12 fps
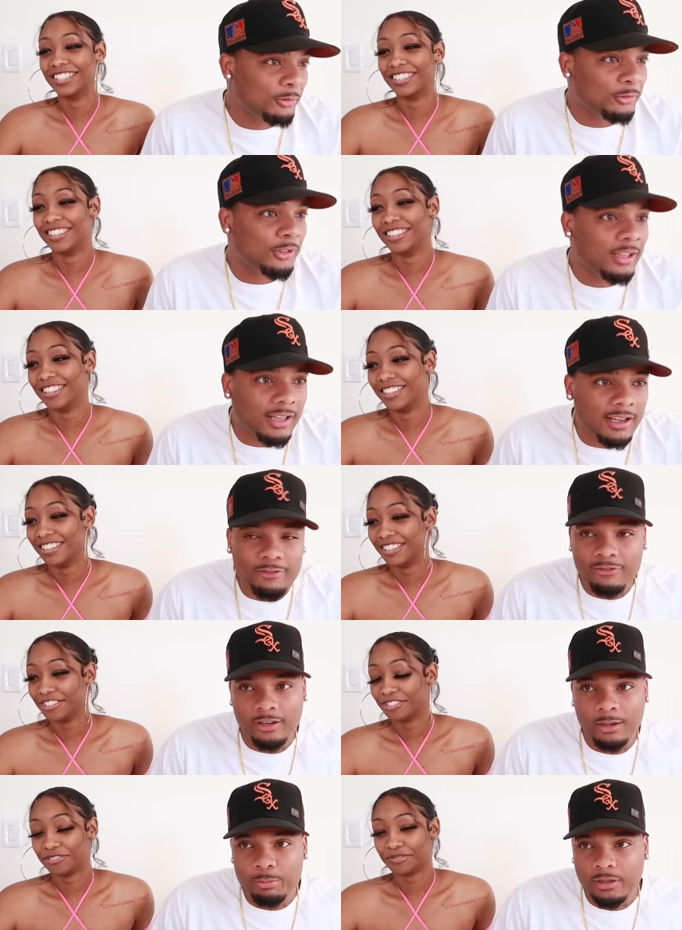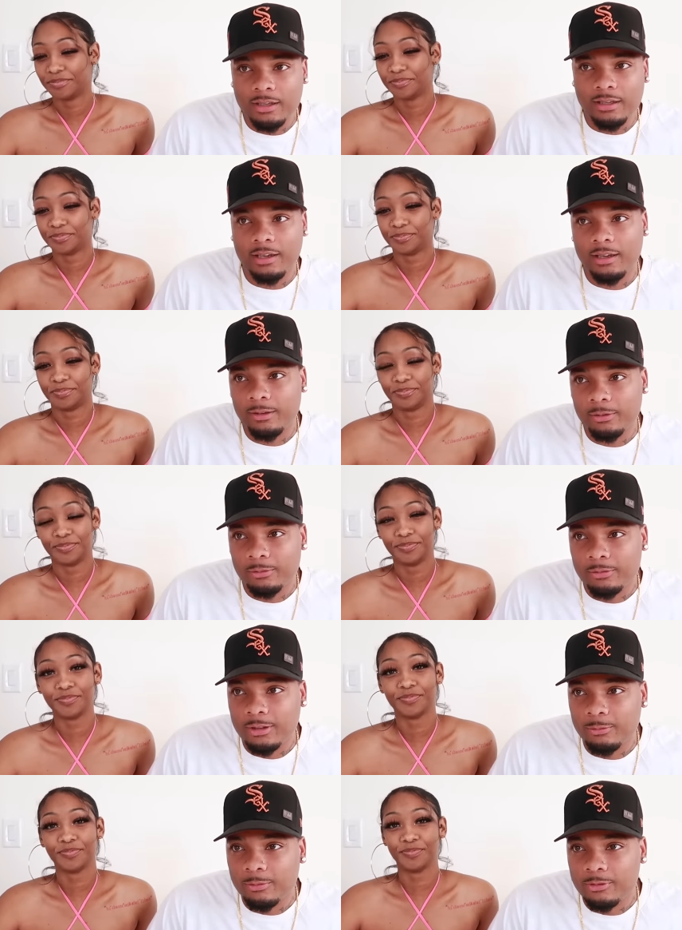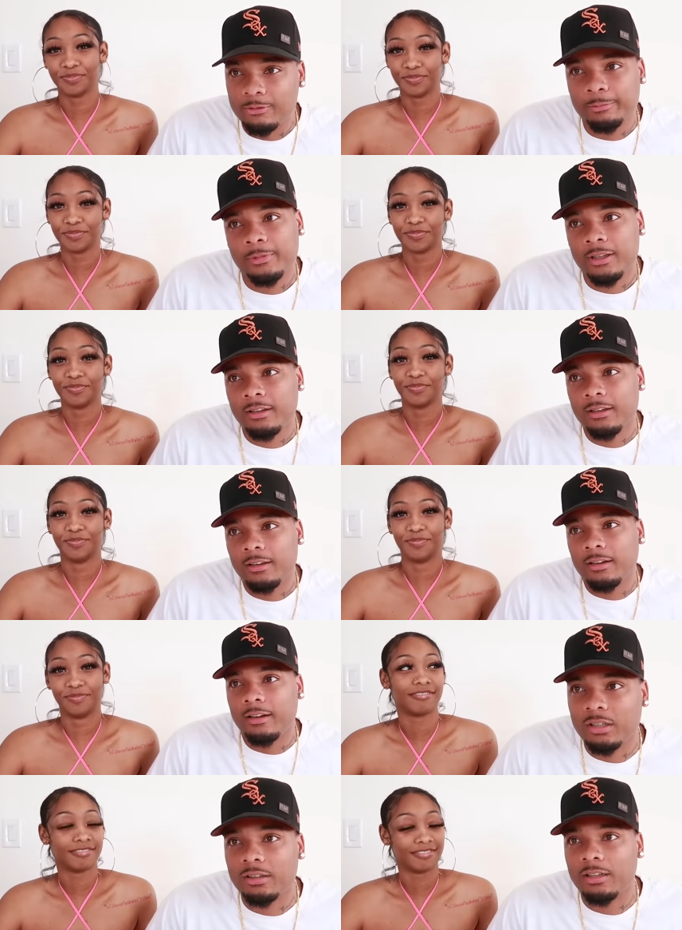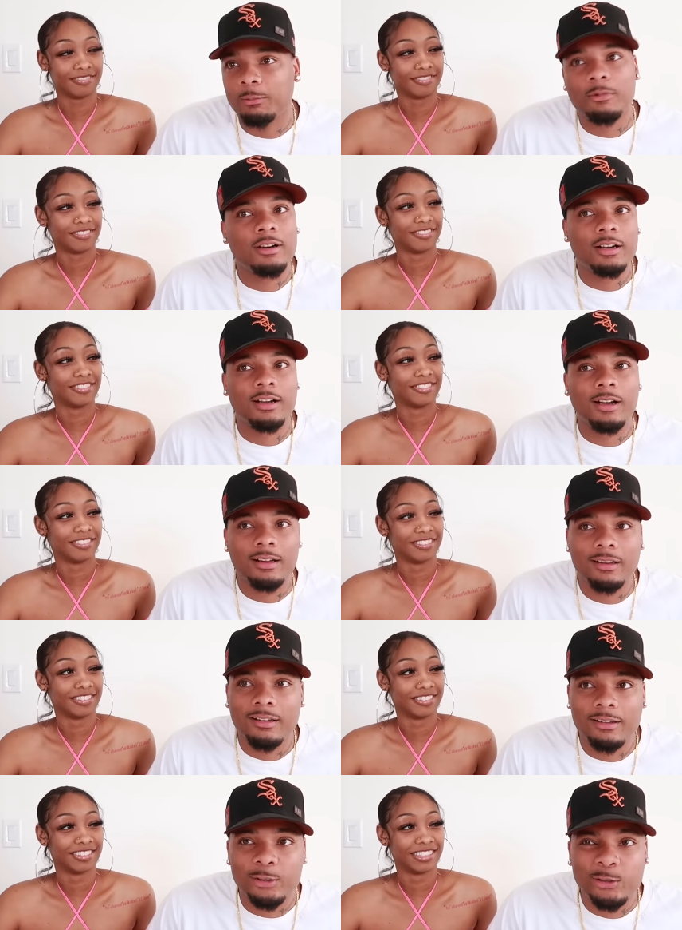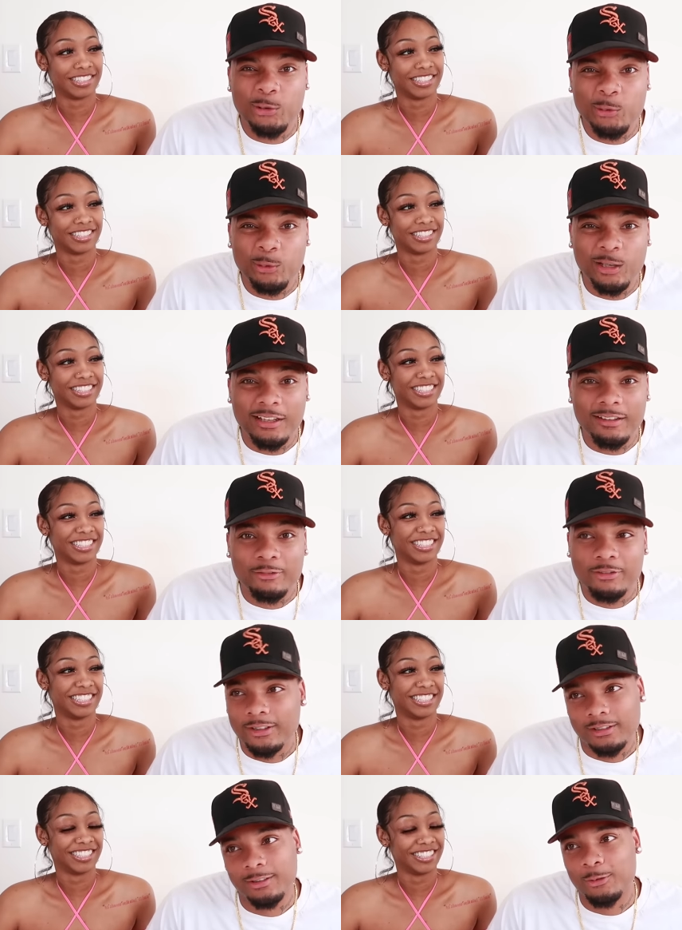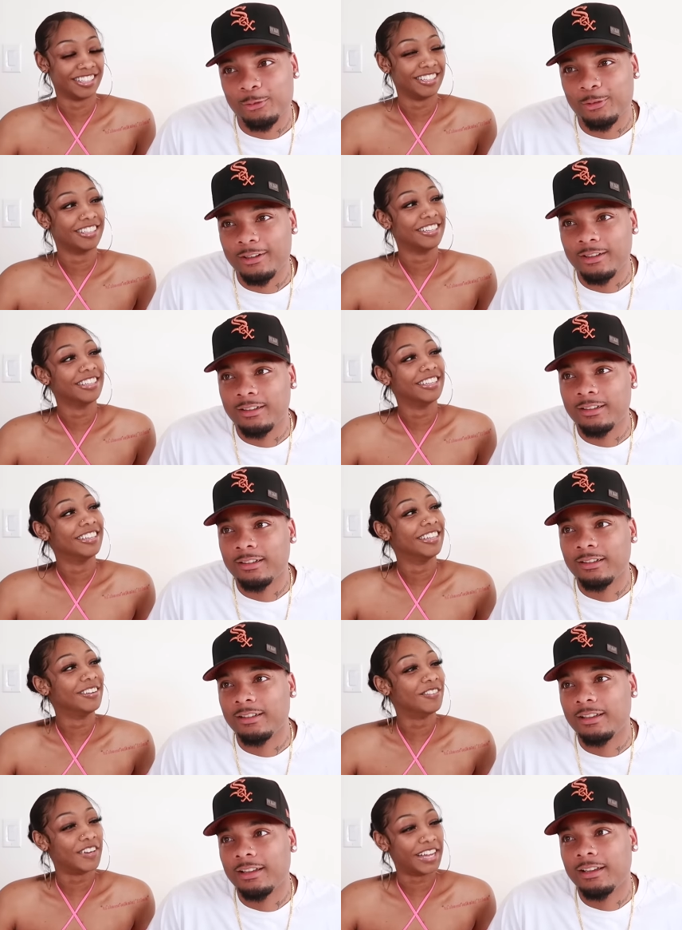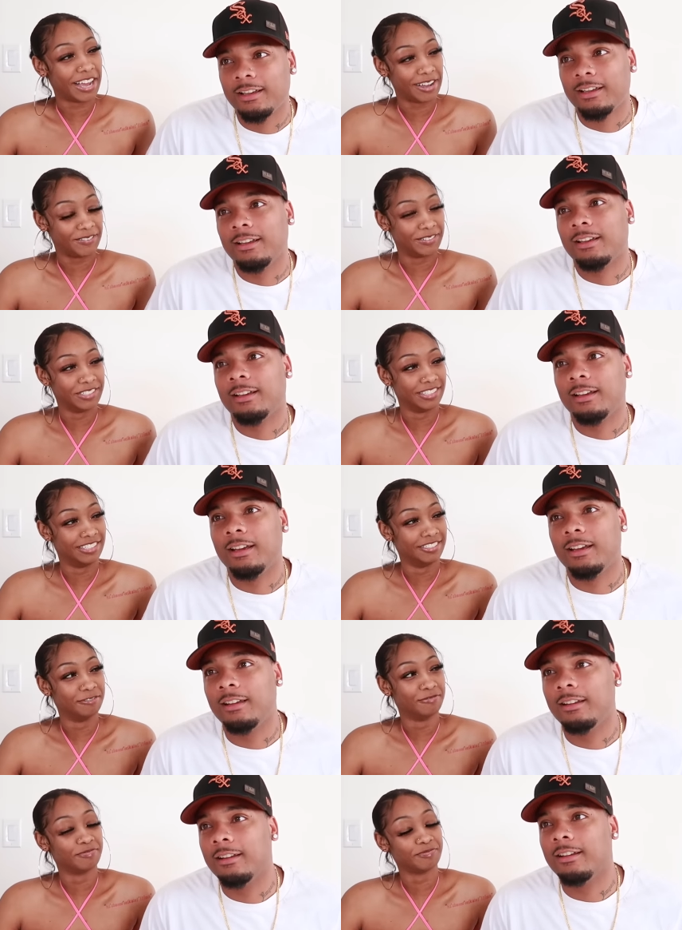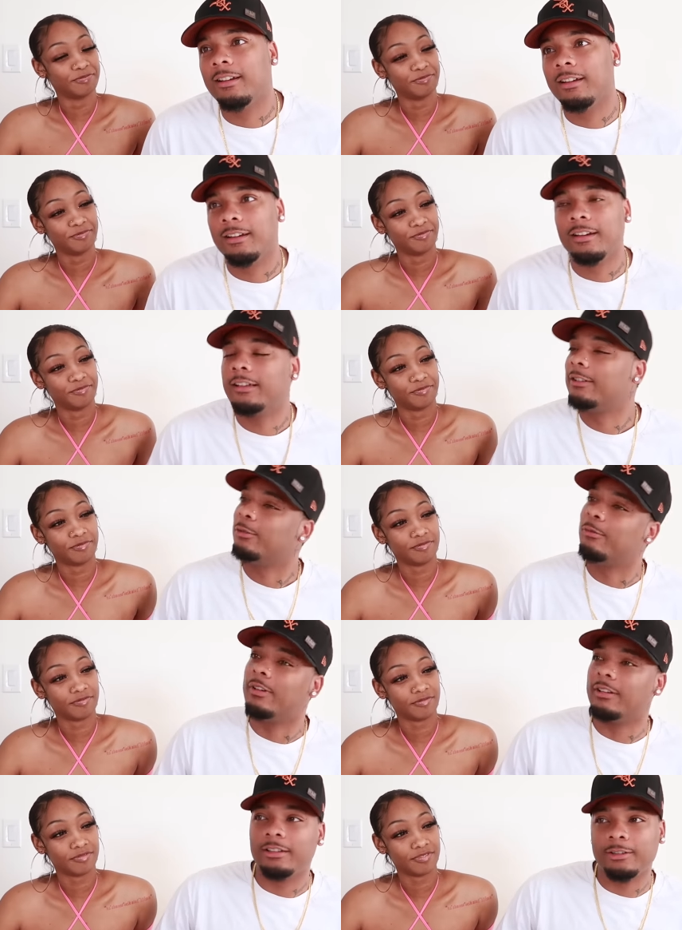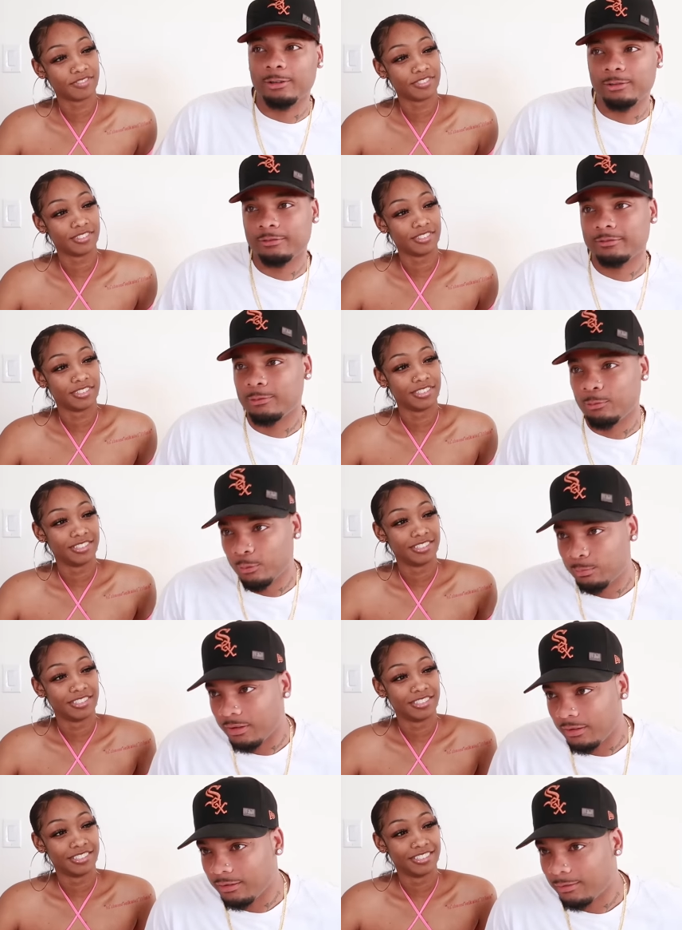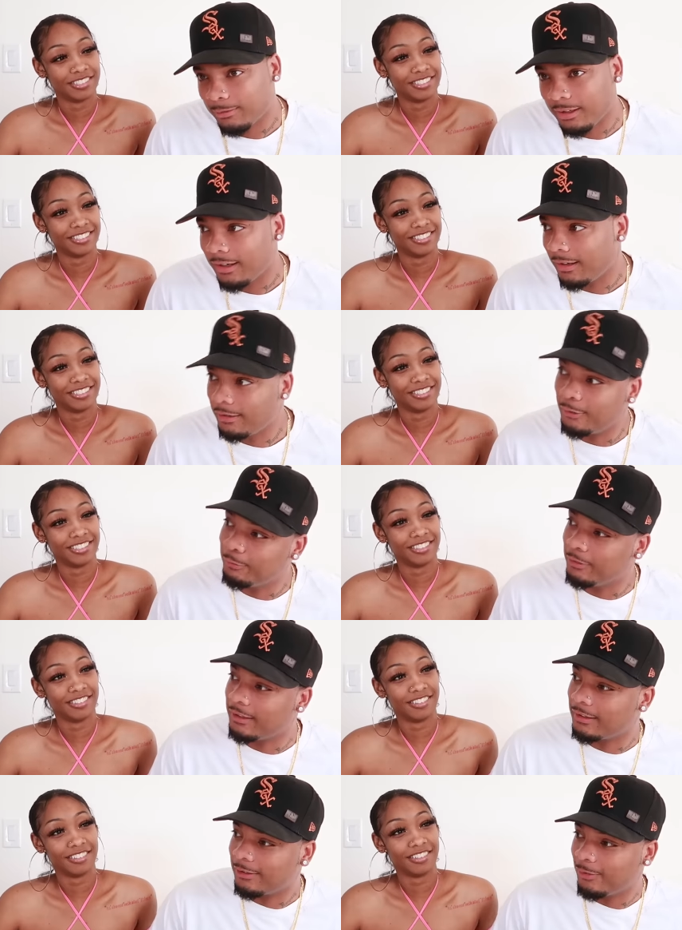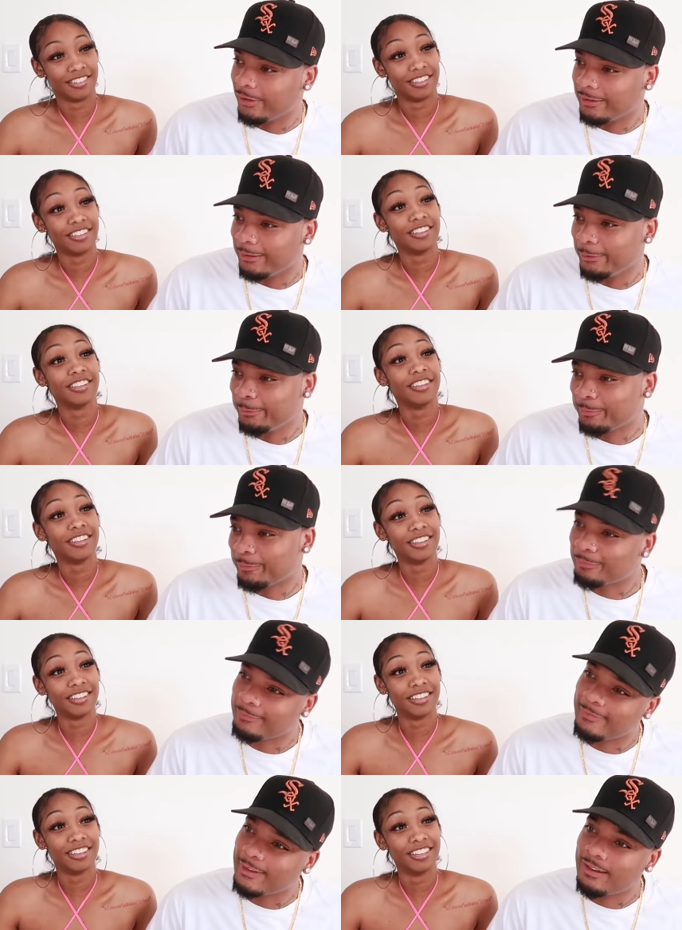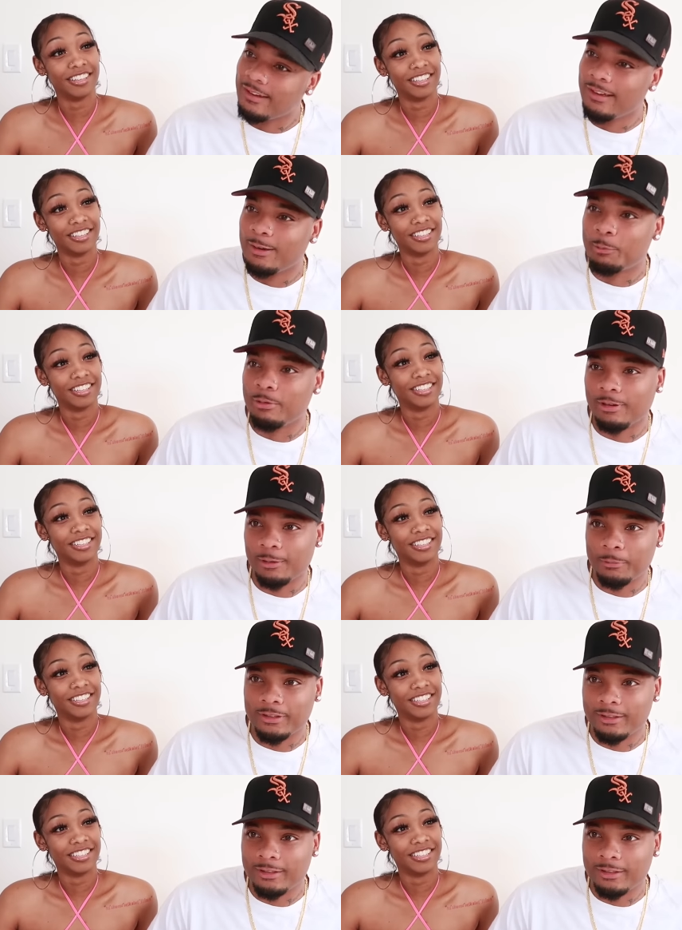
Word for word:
Speaker 1: we was drinking, having fun, playing games with the wolf. Mm-hmm. Birthday boy got a little too lit for his own good. And
Speaker 2: what happened?
Speaker 1: And uh, one of the little whoopies we had over at the crib uh-huh. pulled him